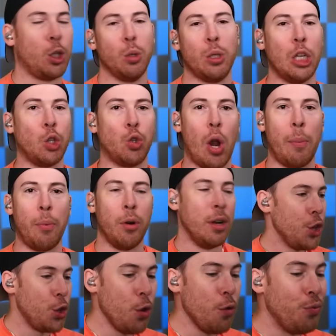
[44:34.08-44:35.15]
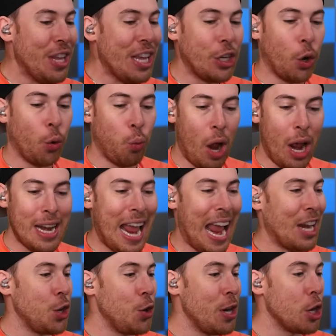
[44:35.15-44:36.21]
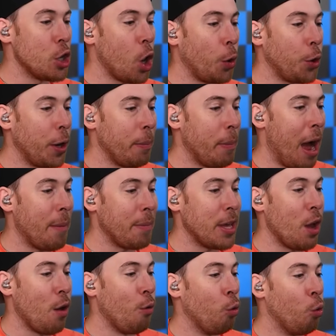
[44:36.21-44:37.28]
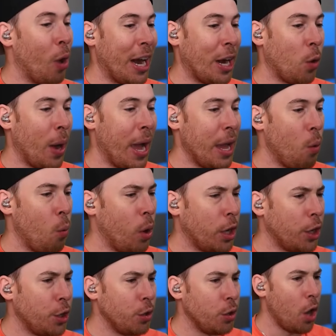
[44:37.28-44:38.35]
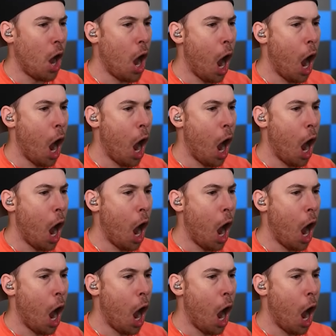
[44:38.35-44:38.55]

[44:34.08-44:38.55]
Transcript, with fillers: dude's in trouble. You need to run and you need to go to your mommy right away. What are you?